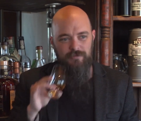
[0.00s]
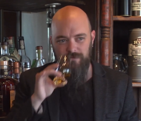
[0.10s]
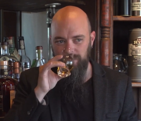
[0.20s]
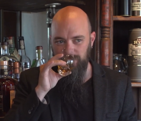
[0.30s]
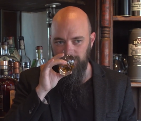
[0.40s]

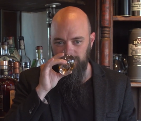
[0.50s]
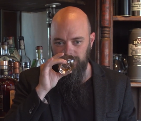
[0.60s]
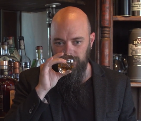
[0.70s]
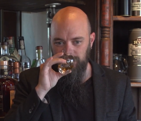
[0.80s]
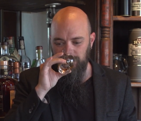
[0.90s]

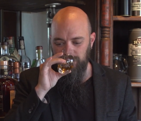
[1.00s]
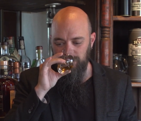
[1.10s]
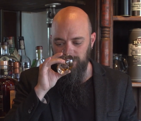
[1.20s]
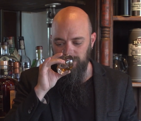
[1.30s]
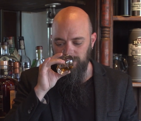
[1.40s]

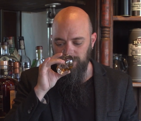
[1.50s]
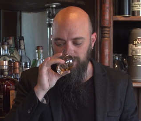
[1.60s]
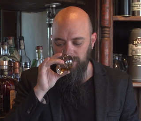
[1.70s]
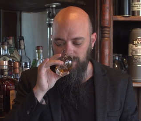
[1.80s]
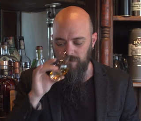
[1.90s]

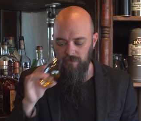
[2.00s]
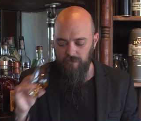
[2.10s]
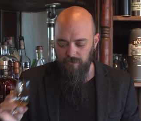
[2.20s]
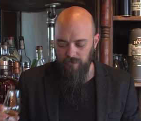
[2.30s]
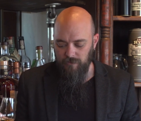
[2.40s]

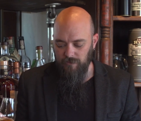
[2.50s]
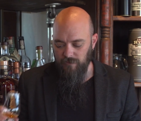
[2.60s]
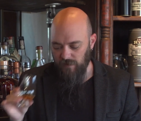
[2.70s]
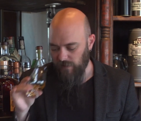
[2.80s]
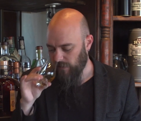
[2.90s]
No one is speaking in this clip.